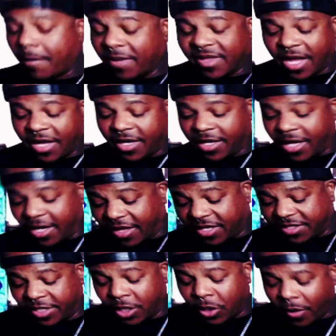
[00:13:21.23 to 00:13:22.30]
they
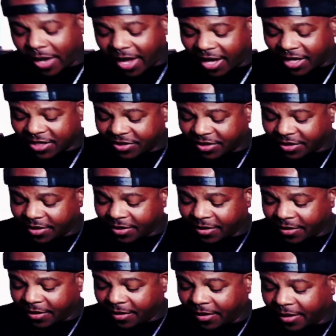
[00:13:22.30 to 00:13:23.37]
see you as
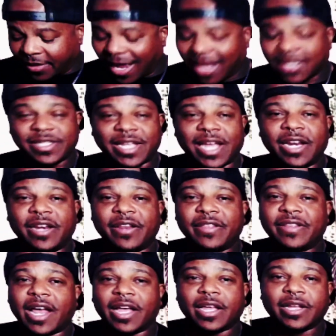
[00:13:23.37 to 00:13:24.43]
not saying anything,
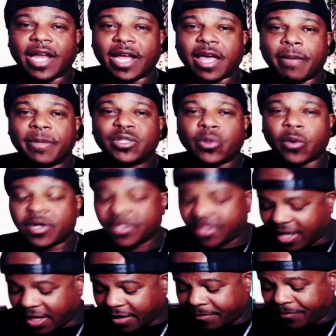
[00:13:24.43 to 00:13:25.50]
not coming towards
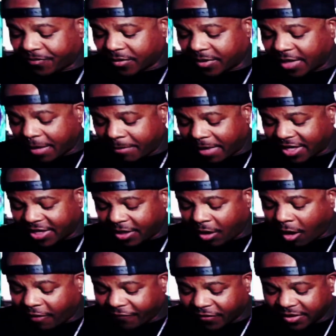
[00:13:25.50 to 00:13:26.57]
them, not making any
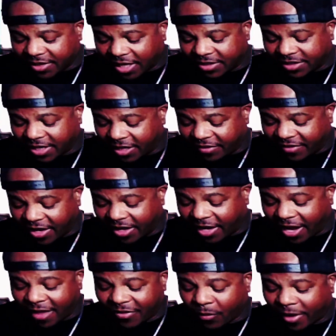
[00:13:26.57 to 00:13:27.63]
offers, not saying anything.
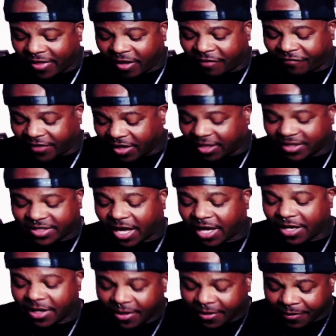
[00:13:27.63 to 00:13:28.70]
And the way they feel is that
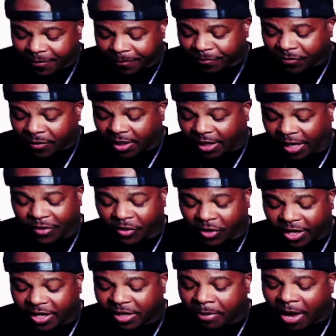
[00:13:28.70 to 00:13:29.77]
either
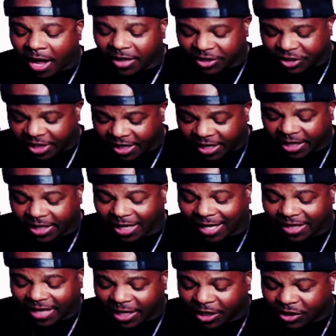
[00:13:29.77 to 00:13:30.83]
unapologetic, like
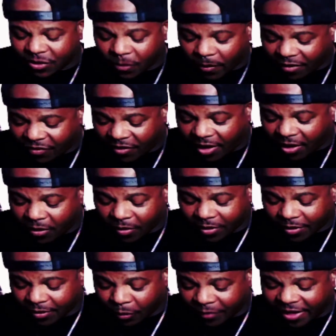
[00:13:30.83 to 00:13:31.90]
they didn't do anything,
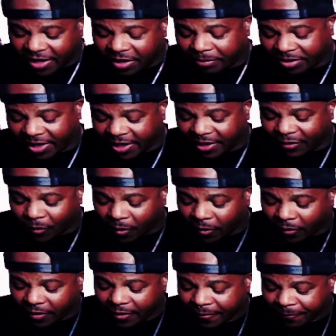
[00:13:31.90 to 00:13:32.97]
or they didn't play any
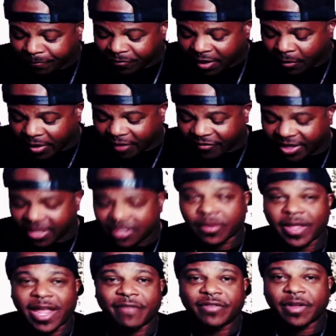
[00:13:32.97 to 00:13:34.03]
role in whatever it is, so
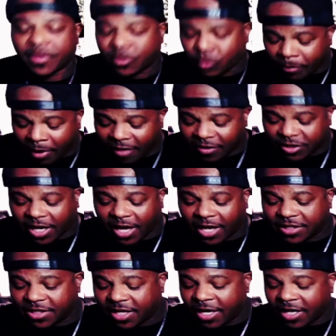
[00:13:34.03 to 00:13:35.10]
they have nothing to apologize.